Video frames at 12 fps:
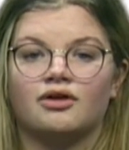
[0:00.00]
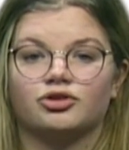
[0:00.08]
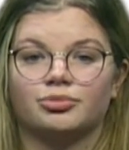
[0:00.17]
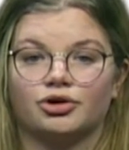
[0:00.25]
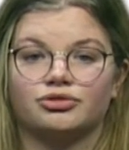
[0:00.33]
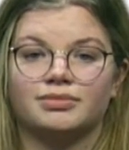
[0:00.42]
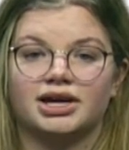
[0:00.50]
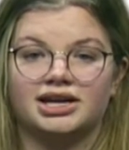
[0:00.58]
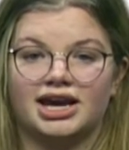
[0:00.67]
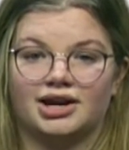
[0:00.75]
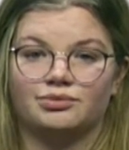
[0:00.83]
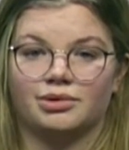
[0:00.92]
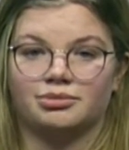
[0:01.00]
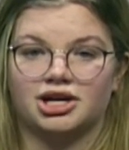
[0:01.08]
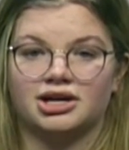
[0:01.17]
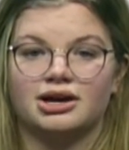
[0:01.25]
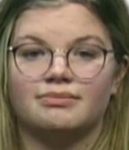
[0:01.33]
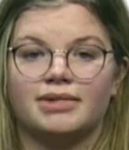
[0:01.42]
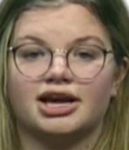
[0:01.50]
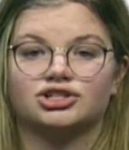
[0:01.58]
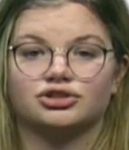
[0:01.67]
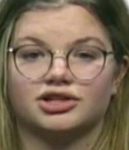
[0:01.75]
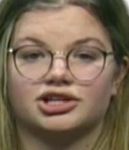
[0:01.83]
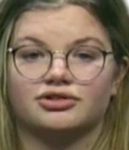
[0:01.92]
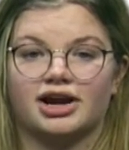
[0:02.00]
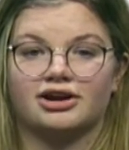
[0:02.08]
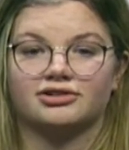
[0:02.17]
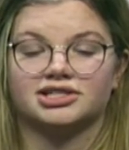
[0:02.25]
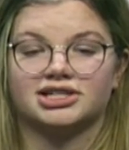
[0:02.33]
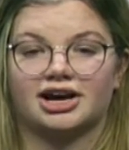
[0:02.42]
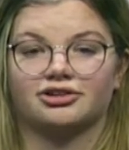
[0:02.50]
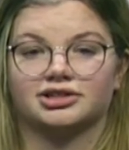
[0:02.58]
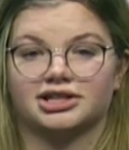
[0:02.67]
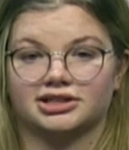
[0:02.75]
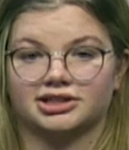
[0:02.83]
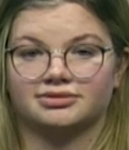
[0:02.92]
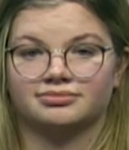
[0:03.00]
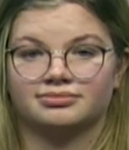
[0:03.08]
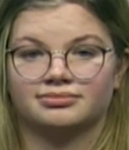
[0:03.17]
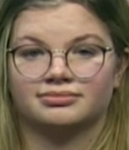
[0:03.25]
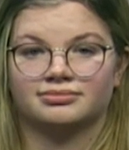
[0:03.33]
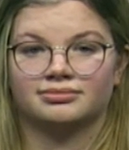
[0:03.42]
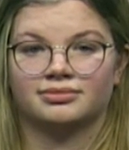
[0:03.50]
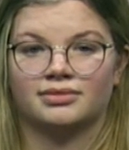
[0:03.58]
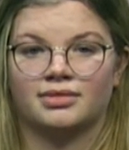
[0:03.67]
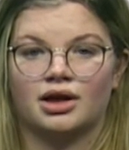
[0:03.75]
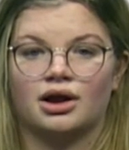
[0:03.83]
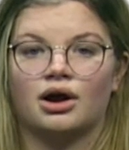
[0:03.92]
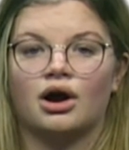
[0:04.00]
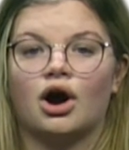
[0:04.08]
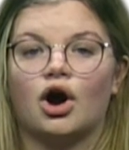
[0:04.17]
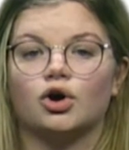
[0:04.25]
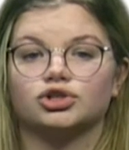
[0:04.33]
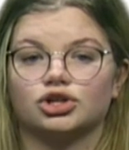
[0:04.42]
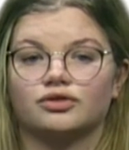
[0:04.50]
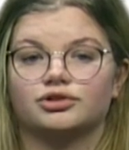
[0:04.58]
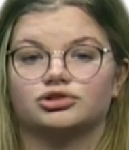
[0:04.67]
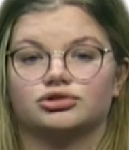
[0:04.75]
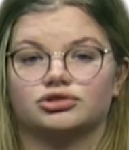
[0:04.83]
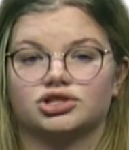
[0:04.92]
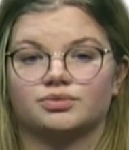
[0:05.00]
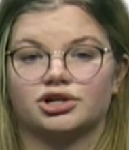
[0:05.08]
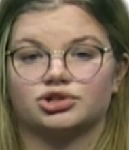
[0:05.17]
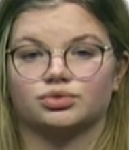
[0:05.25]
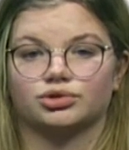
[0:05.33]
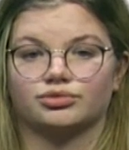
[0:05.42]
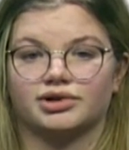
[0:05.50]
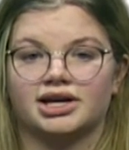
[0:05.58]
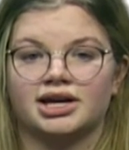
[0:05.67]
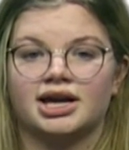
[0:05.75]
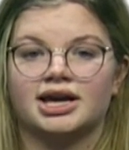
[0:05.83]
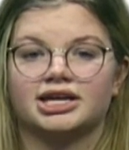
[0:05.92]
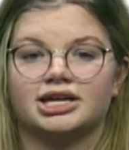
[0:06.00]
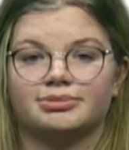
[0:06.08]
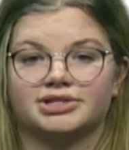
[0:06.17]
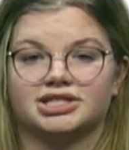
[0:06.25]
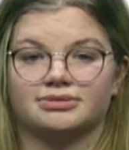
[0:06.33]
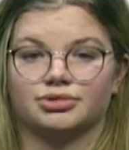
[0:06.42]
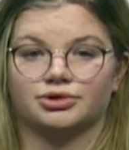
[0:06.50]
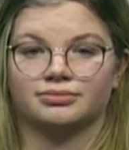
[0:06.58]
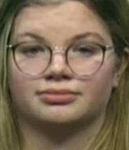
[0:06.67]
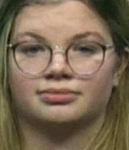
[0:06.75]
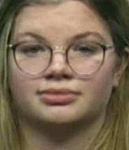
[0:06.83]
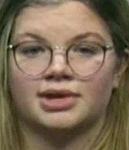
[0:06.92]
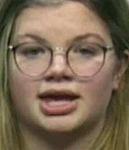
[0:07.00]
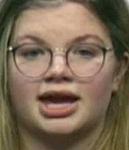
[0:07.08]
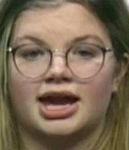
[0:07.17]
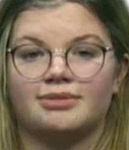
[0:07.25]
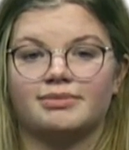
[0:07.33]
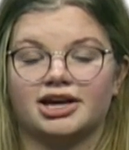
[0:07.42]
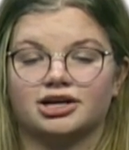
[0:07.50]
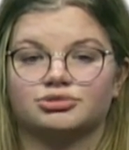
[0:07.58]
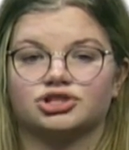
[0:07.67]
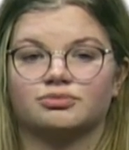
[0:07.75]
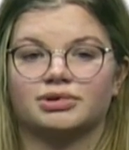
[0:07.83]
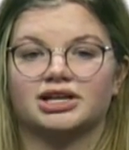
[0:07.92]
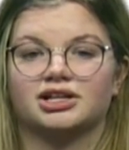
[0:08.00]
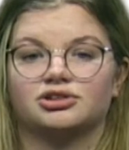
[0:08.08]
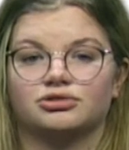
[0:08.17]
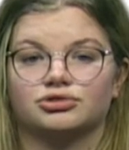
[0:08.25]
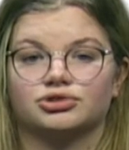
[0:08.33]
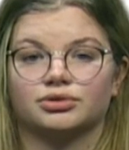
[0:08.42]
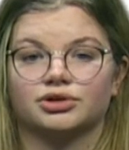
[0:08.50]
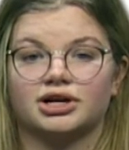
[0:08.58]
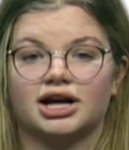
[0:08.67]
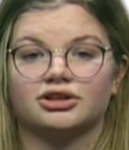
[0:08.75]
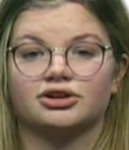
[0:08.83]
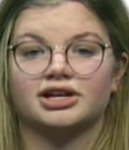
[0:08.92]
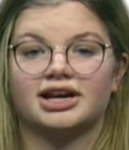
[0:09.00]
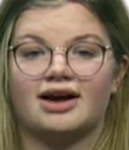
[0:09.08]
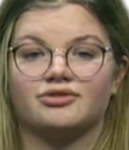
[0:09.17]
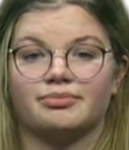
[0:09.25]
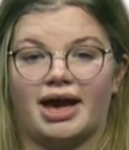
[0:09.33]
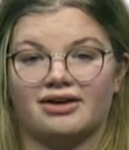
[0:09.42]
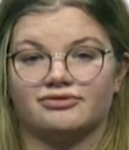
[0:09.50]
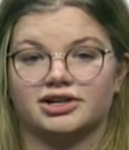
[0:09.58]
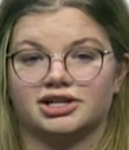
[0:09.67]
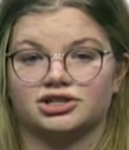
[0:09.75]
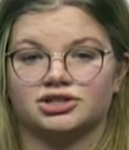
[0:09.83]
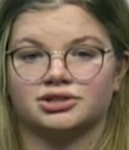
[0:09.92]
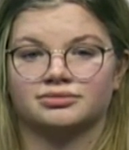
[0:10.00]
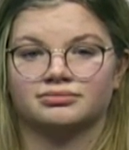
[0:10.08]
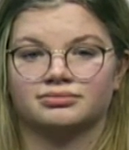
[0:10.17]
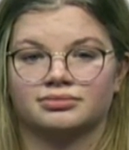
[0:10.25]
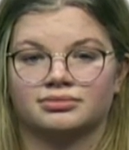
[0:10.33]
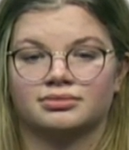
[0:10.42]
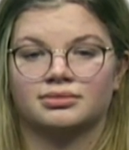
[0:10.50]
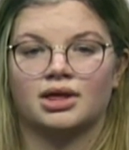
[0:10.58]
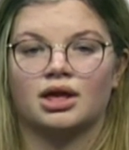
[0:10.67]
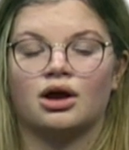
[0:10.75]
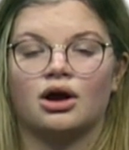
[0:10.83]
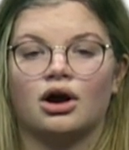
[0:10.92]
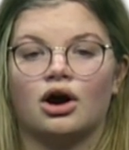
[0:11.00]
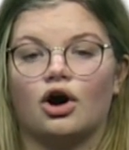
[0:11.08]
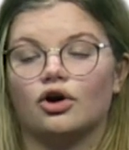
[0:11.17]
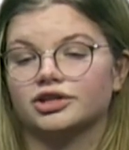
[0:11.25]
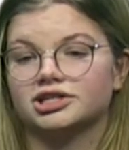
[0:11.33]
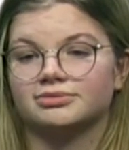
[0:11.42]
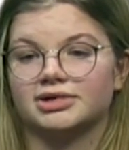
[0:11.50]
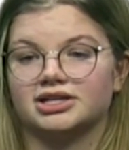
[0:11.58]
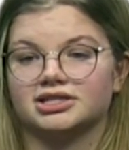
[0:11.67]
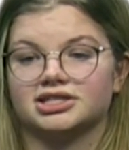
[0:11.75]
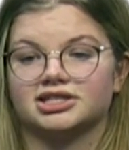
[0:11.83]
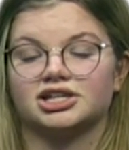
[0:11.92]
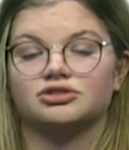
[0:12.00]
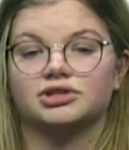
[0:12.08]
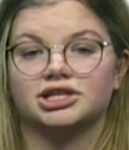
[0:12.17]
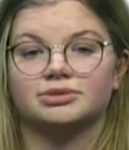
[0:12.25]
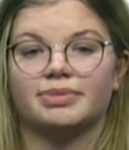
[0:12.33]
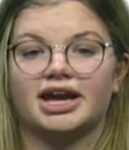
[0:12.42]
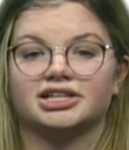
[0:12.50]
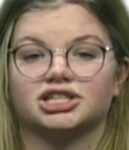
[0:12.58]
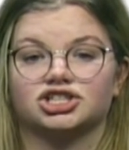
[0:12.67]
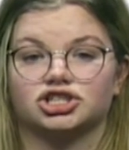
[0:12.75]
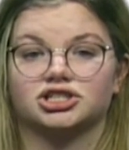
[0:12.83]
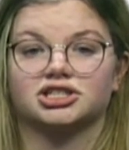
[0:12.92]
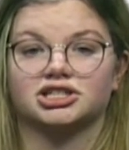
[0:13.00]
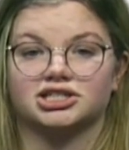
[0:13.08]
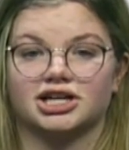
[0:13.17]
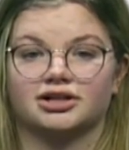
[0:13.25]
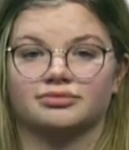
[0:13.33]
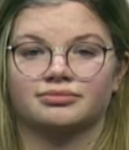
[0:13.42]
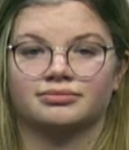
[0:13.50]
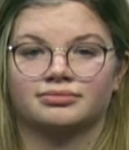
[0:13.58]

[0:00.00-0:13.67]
For both men and women, make sure that your hair is styled neatly. Also, if you choose to wear jewelry, keep it simple, and makeup should be in a neutral color and have a matte finish. All this means is that you need to pay attention to detail.